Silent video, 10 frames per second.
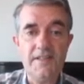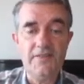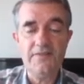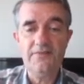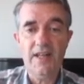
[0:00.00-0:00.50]

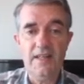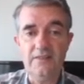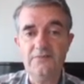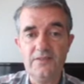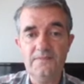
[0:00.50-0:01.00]
these
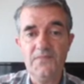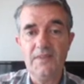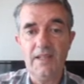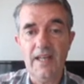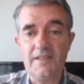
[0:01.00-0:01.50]
5
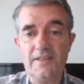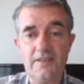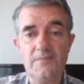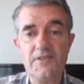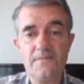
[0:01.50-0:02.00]

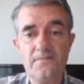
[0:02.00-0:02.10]
axioms